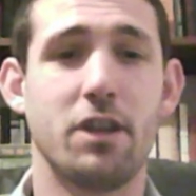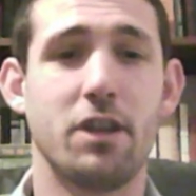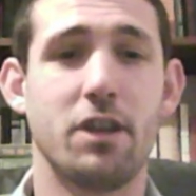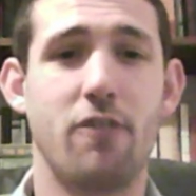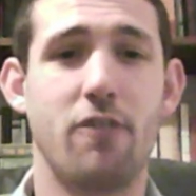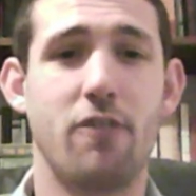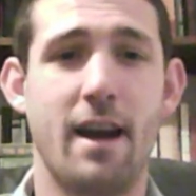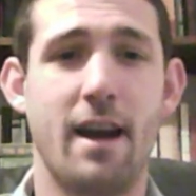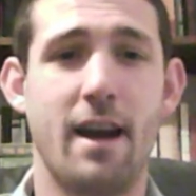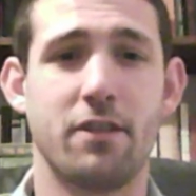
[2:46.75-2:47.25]

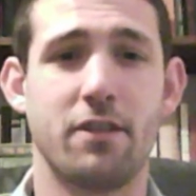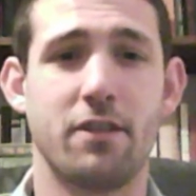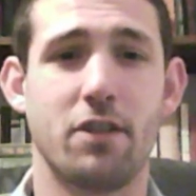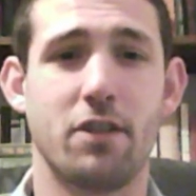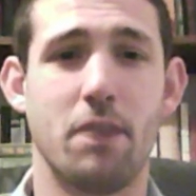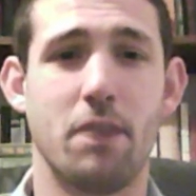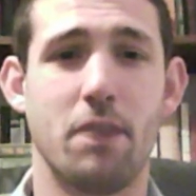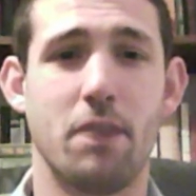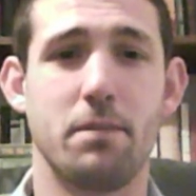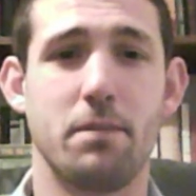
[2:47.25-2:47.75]
tractor
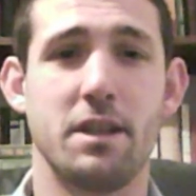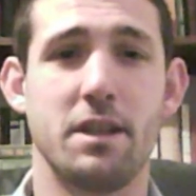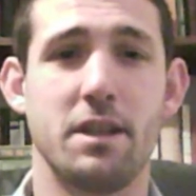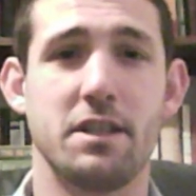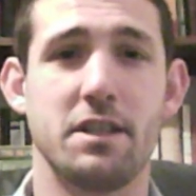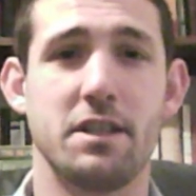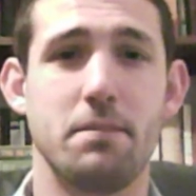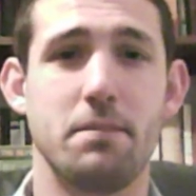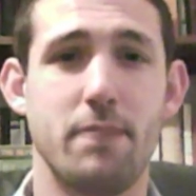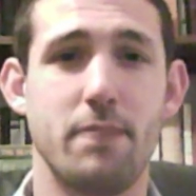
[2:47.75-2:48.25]
companies
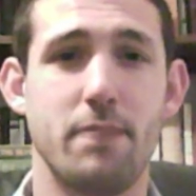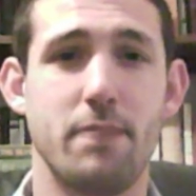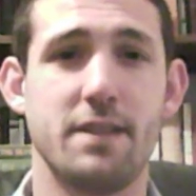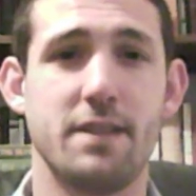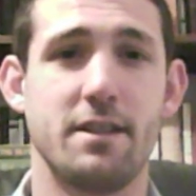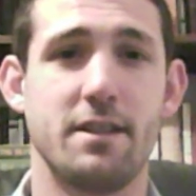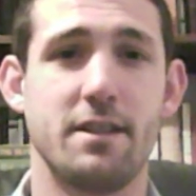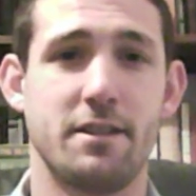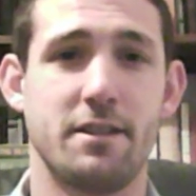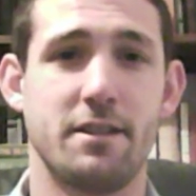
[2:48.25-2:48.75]
in
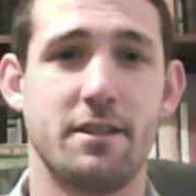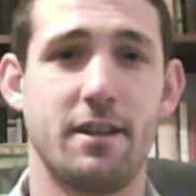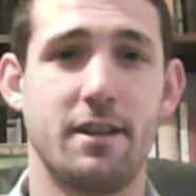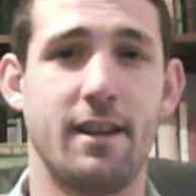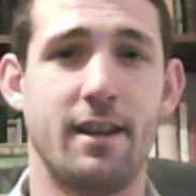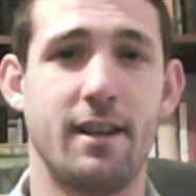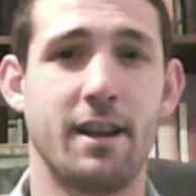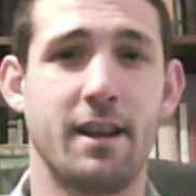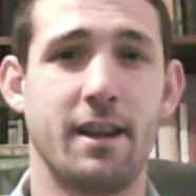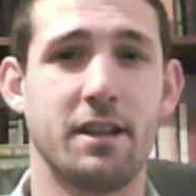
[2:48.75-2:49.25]
business in
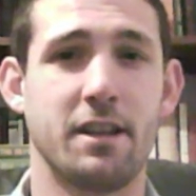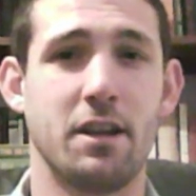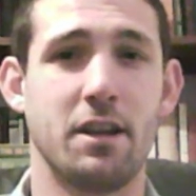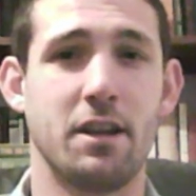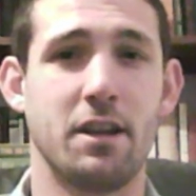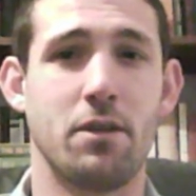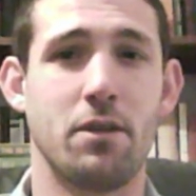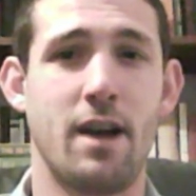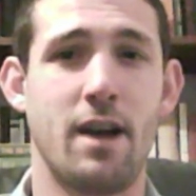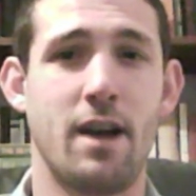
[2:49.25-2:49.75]

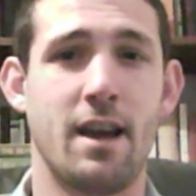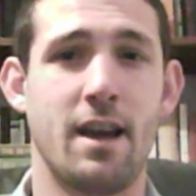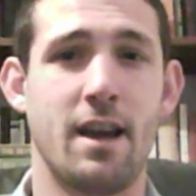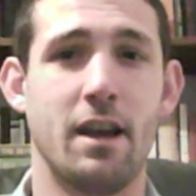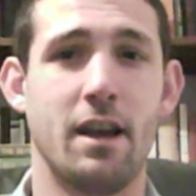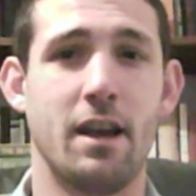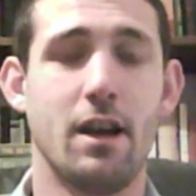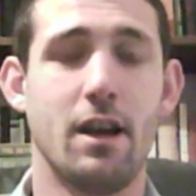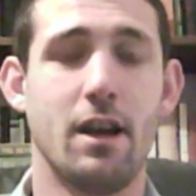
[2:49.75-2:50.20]
1909,